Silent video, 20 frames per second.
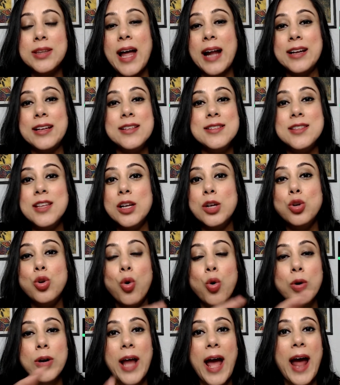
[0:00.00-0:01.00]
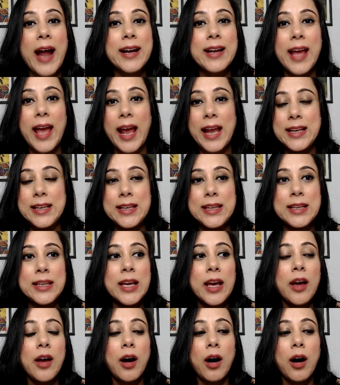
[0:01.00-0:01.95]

that is, they don't add any